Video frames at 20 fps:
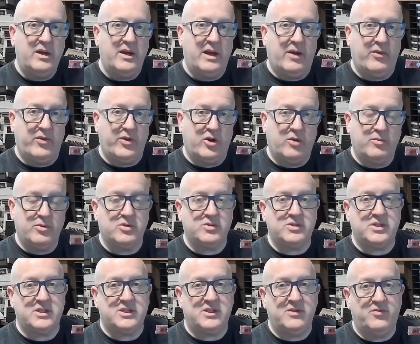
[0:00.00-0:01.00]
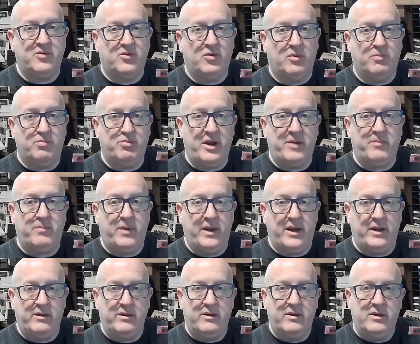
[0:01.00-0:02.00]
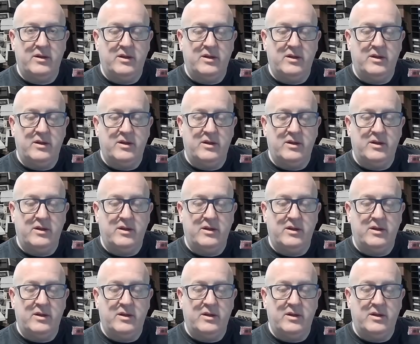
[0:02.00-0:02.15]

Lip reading: Now, the Commodore 64 bread bin